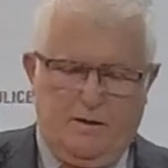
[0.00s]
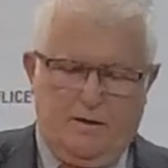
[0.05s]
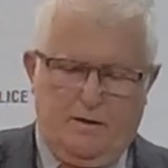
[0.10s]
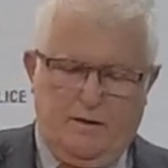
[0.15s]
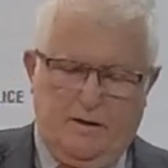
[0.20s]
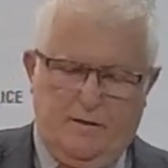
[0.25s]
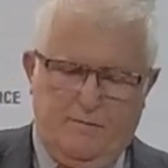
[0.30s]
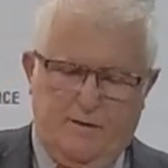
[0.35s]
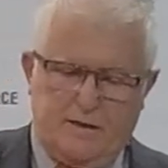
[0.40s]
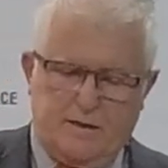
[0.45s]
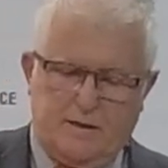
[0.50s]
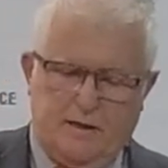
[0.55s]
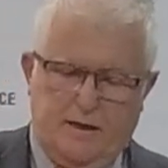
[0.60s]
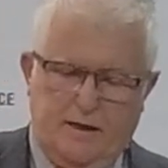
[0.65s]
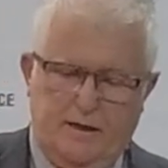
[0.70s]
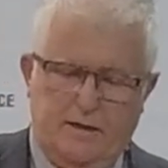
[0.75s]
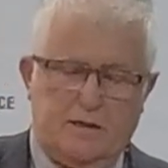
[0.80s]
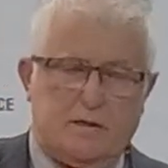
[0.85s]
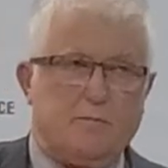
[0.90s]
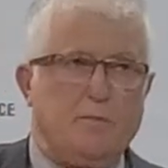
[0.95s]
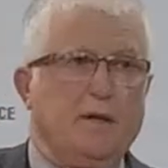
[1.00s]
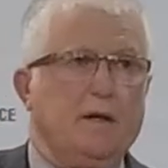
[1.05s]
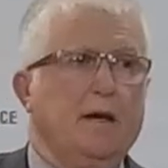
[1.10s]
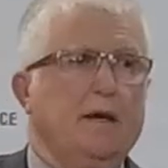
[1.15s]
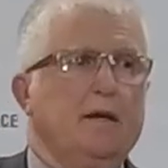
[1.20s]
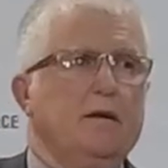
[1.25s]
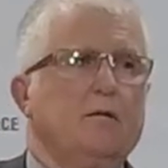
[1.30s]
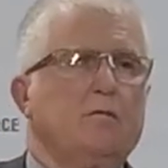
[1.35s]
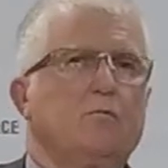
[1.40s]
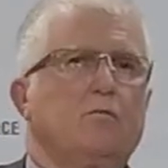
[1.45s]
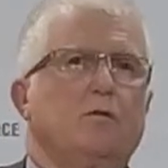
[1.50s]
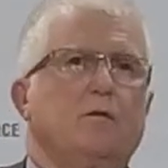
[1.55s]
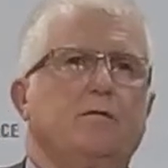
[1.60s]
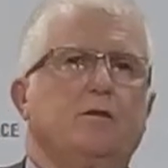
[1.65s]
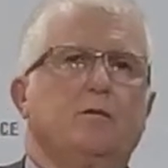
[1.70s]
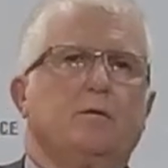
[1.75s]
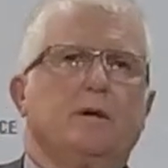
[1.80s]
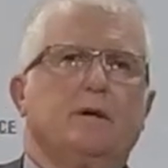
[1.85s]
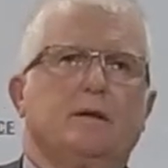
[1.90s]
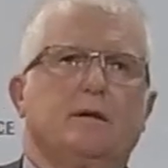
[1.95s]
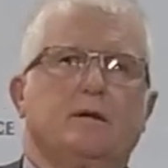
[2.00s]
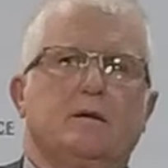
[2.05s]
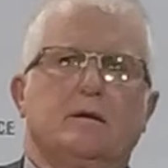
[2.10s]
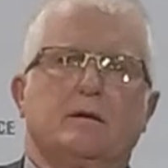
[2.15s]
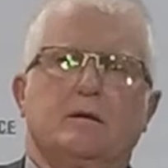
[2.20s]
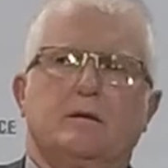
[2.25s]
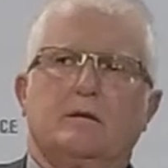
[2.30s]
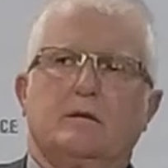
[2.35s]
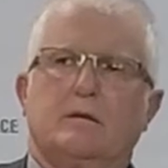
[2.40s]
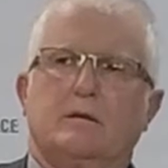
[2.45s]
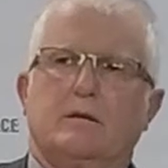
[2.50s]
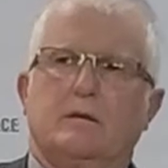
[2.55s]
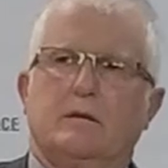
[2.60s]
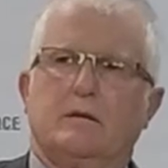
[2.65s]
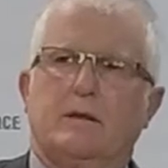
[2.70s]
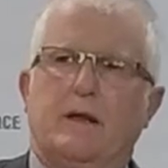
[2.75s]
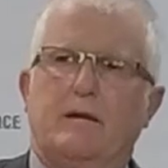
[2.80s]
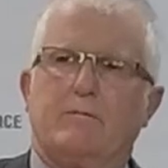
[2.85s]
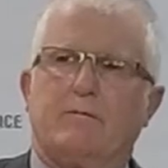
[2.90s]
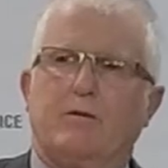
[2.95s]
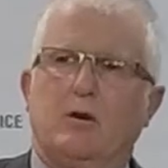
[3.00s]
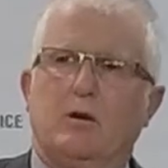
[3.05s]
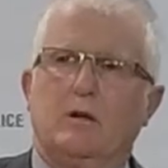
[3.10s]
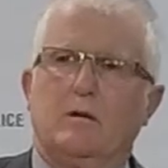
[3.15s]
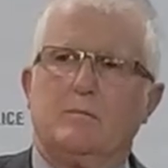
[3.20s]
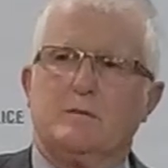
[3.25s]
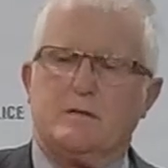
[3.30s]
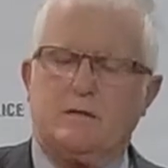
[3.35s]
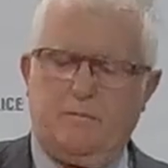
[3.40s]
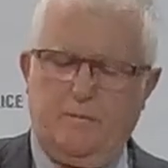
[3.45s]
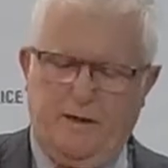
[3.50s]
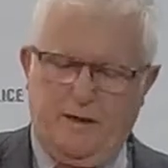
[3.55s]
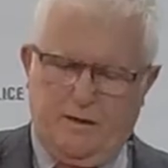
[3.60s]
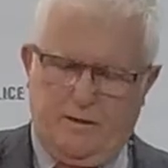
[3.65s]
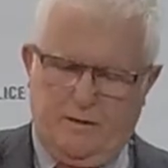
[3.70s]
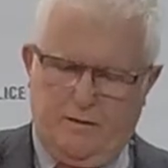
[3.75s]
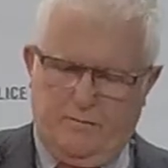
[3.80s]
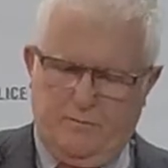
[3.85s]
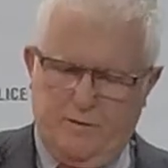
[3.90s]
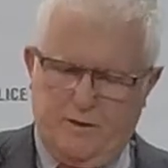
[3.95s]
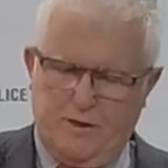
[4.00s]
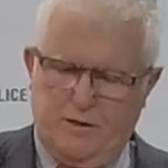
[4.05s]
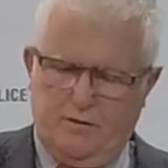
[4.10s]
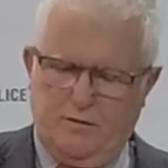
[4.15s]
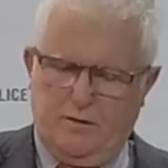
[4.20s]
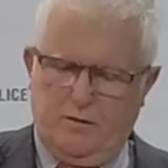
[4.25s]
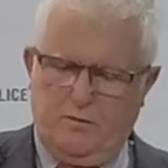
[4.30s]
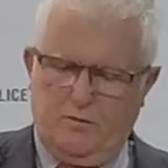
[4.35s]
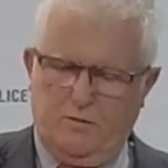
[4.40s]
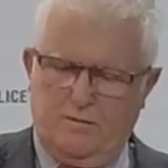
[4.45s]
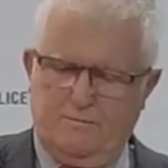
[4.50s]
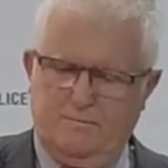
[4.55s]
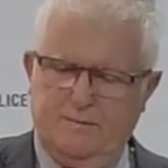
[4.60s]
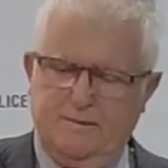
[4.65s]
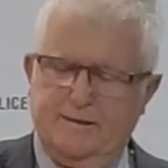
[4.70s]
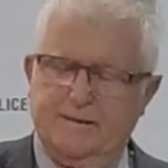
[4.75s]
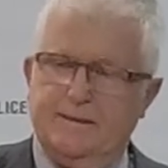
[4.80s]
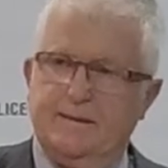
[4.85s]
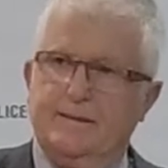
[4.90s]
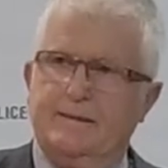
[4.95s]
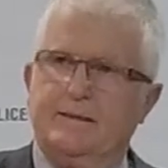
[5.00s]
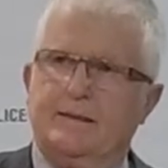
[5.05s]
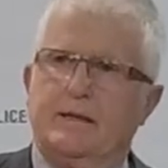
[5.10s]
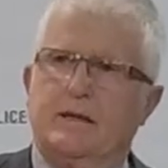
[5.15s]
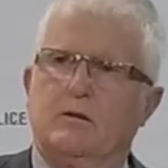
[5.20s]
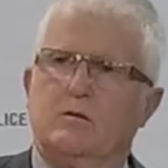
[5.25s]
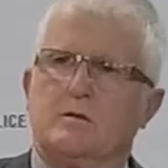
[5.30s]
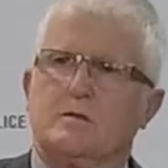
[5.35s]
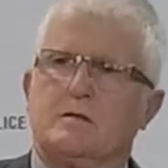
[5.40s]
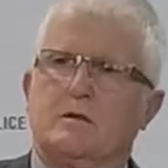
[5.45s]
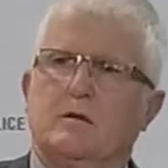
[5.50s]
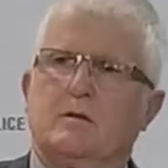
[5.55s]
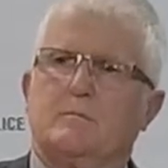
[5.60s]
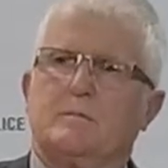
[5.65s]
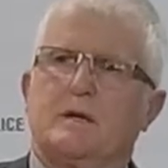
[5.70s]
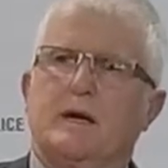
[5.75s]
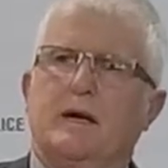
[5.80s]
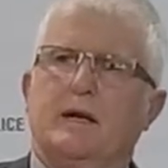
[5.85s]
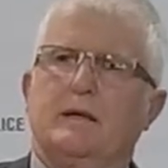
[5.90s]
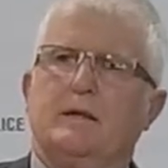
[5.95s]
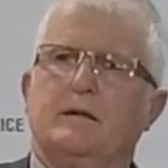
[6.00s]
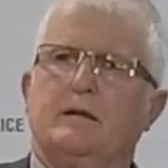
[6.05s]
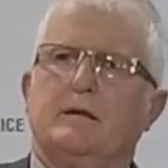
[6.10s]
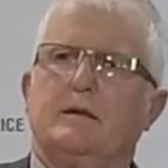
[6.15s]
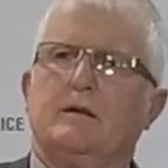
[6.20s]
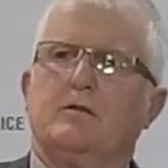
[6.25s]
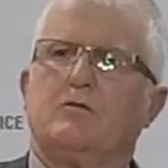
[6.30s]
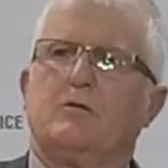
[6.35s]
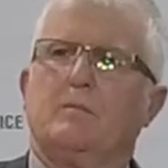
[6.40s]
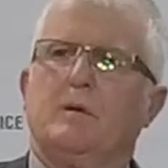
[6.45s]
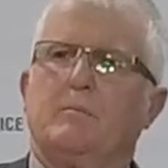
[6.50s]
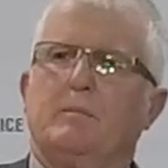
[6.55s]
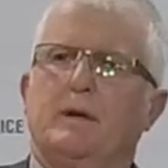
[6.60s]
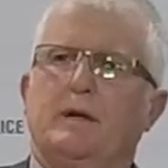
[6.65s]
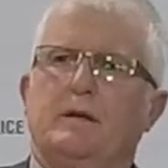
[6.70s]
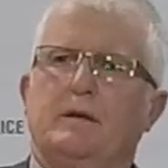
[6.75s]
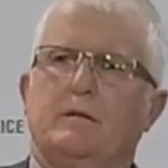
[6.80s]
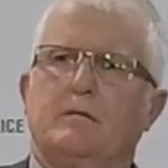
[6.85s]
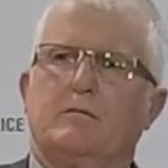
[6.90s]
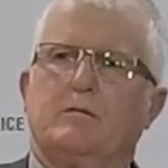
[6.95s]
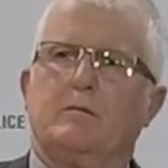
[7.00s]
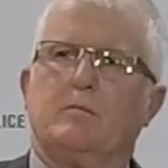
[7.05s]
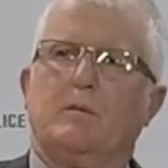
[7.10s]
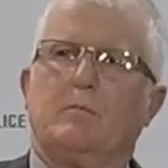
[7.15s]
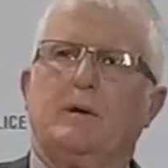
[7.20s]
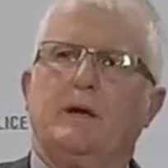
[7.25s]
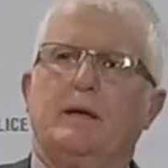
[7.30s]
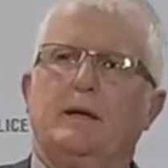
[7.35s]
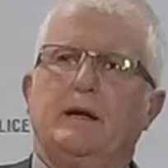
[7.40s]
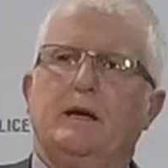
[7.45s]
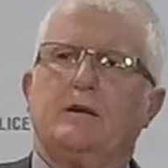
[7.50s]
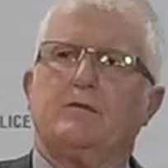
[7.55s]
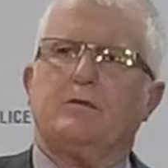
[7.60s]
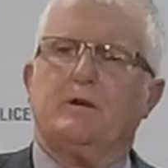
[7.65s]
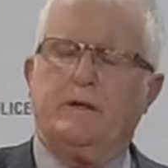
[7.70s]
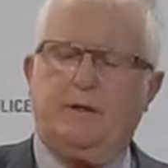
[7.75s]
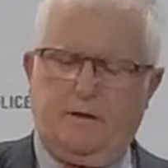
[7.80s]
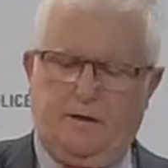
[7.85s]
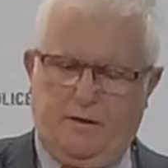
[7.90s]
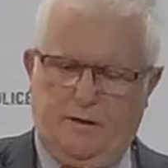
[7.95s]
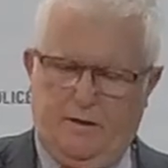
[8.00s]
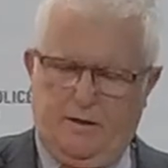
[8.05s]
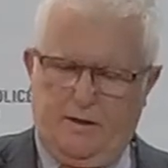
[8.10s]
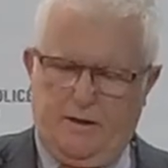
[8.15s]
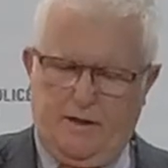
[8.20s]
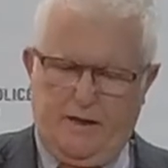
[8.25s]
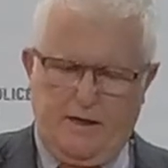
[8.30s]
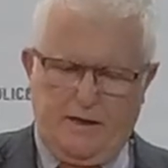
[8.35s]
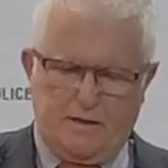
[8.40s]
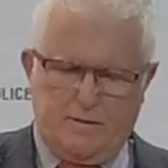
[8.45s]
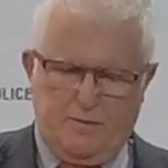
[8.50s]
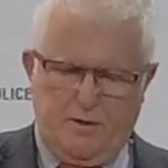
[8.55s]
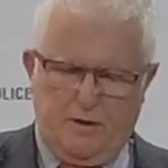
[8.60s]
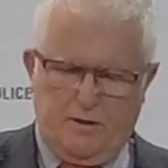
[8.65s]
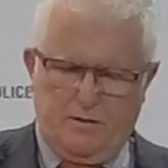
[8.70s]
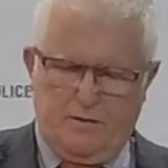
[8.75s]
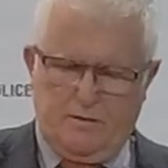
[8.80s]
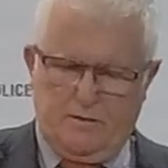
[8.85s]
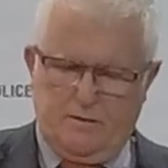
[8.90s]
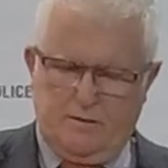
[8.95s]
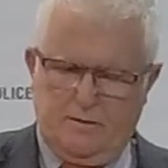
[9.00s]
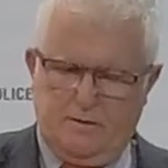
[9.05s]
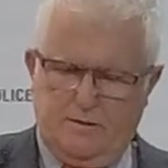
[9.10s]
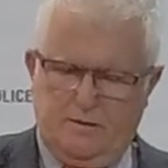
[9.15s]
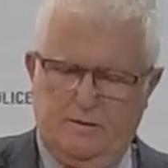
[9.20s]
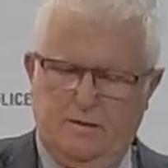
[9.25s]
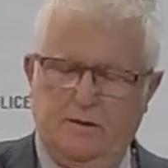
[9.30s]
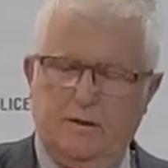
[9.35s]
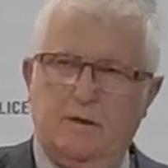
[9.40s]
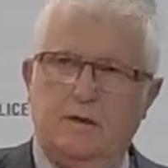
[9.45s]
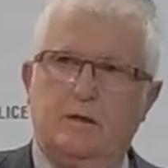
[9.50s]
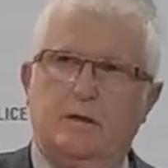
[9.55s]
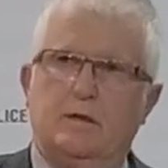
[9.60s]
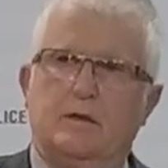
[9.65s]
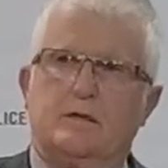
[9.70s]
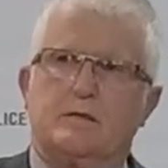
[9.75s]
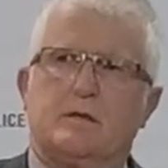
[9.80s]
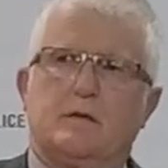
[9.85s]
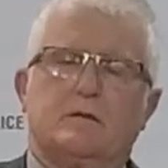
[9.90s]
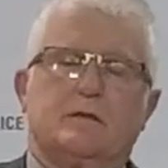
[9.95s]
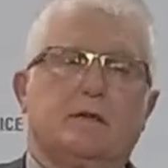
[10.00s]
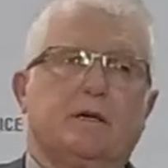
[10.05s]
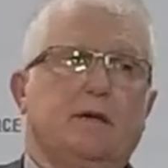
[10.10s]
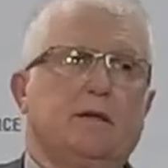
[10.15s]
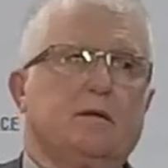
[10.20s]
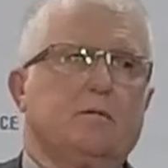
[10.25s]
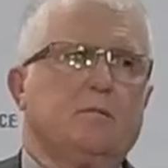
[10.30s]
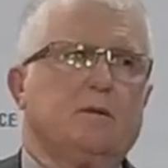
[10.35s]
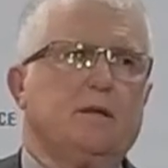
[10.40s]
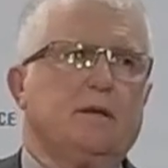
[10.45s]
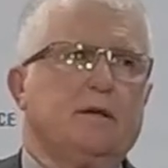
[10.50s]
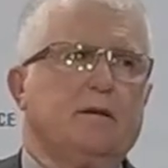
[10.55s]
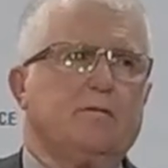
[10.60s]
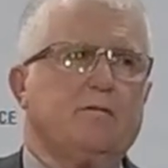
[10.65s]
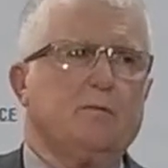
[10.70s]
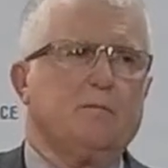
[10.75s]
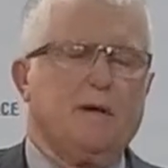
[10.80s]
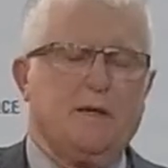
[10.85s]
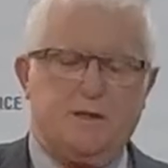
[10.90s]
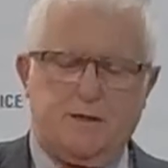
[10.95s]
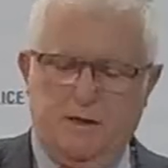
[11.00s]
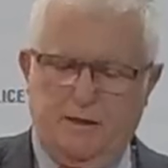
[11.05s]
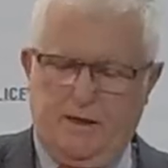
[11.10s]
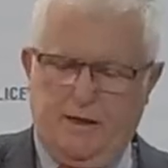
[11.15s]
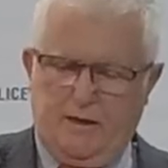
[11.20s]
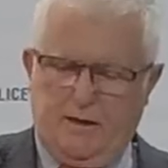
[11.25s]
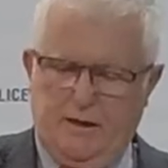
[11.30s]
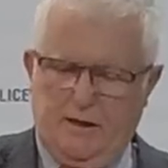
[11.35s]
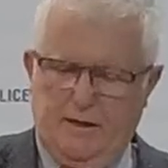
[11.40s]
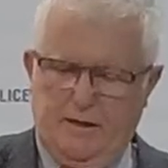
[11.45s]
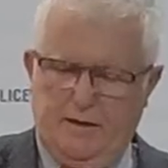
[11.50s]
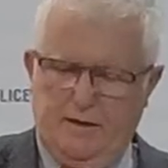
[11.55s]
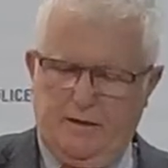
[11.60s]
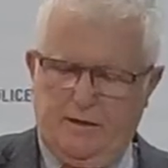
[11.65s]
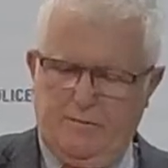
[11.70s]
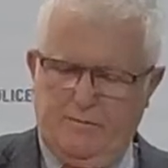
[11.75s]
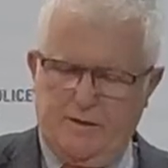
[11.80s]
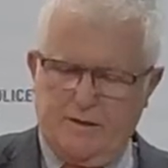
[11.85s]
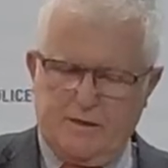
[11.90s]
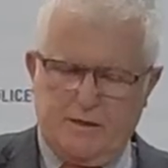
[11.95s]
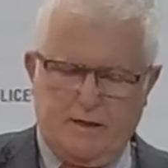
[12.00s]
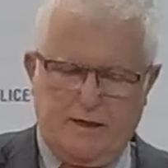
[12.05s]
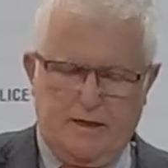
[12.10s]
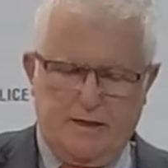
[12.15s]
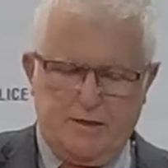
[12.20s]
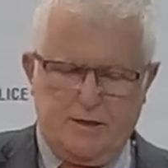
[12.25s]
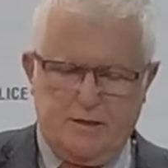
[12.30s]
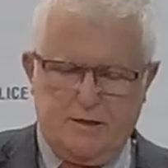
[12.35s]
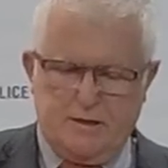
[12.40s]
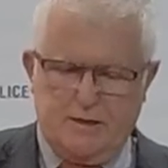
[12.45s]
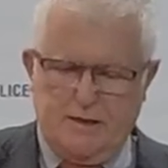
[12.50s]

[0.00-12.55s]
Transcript: the investigators began reviewing that voluminous amount of material, they also obtained an interim opinion from a paediatric expert. So together with the information they'd gleaned in the investigation to